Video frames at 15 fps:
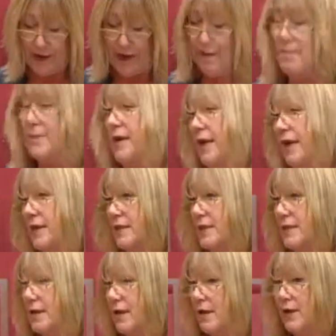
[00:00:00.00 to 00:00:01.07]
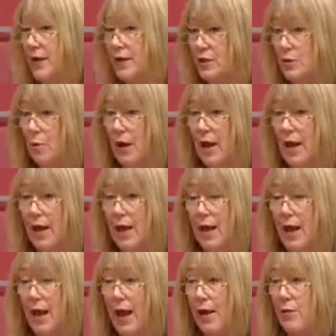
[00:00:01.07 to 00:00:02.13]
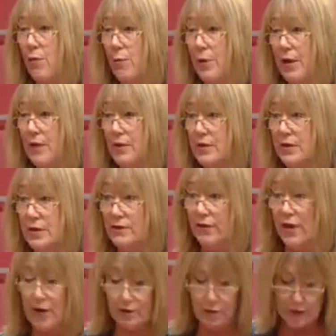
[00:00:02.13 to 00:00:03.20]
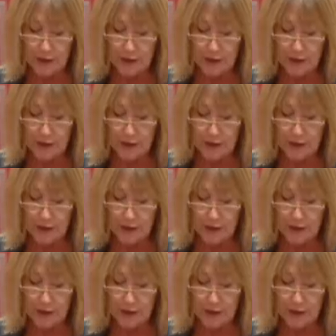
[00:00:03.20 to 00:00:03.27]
government gets its way and repeals this vital